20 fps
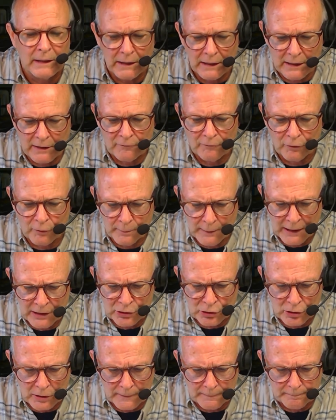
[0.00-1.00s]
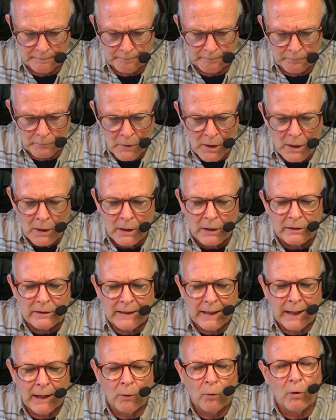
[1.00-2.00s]
information.
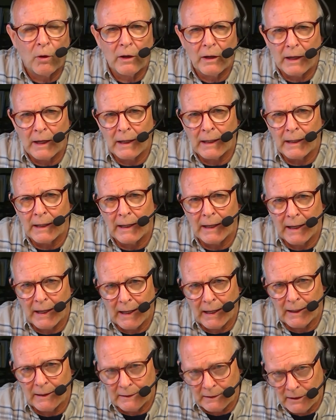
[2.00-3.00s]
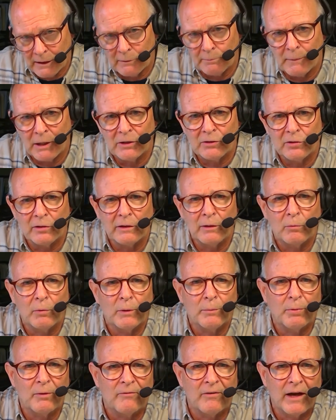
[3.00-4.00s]
Now, I did mention that
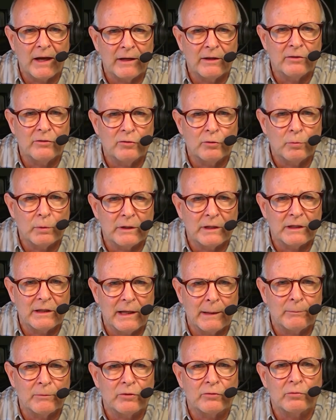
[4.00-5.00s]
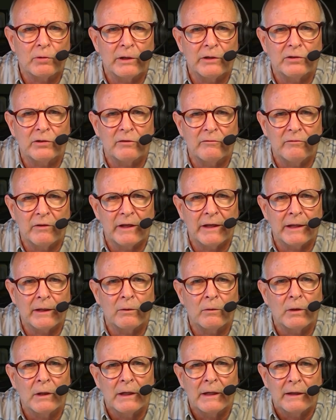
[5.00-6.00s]
we provided you with a demonstration
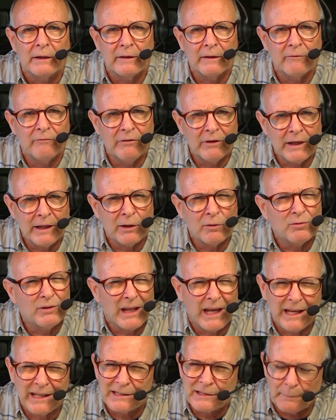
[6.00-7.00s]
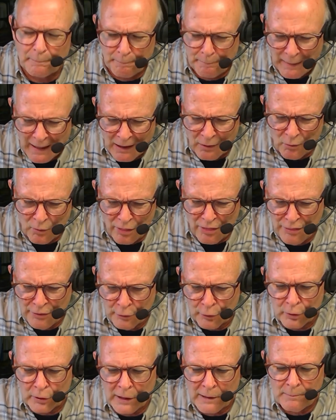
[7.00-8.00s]
video. The video takes about
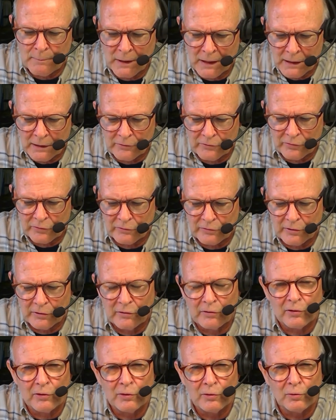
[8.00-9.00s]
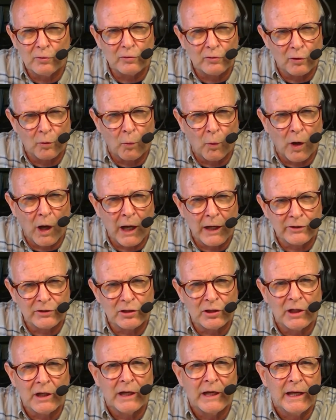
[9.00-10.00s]
30 minutes to
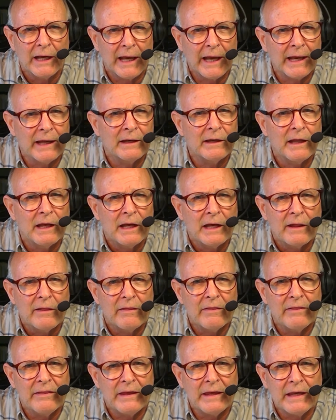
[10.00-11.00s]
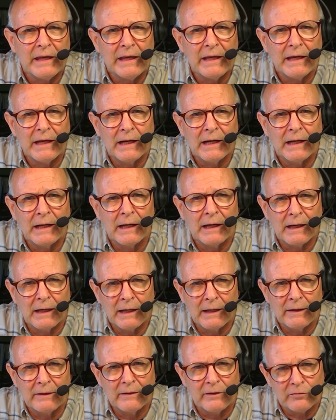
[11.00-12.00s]
watch, and
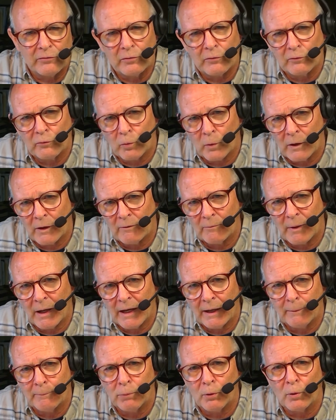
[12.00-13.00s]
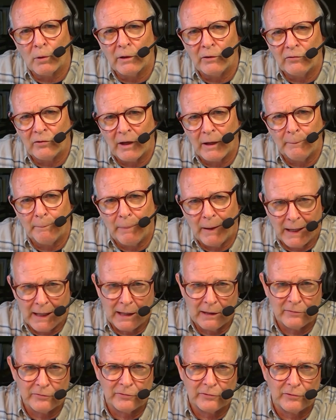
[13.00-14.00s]
this was one of my employees, a
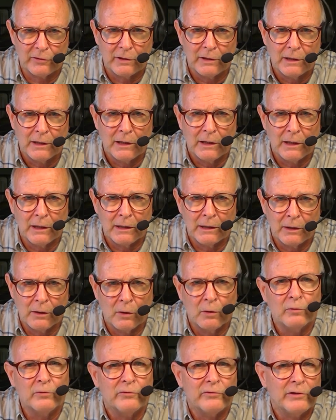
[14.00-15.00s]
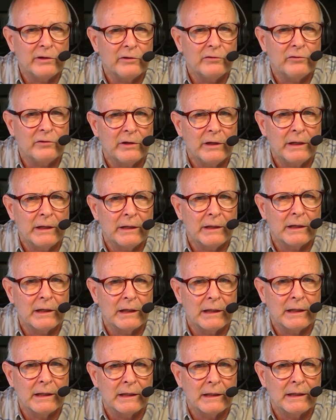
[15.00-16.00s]
past OCC
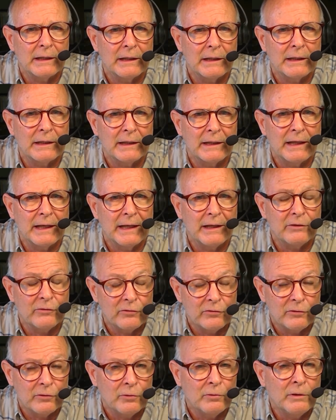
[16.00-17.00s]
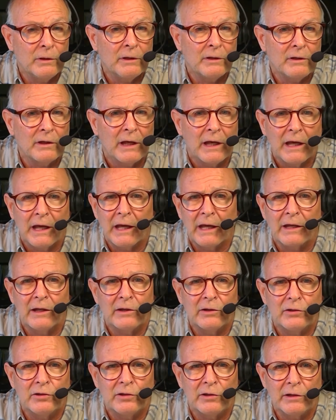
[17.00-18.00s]
a student,
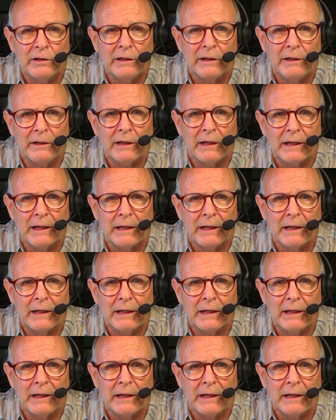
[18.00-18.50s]
and she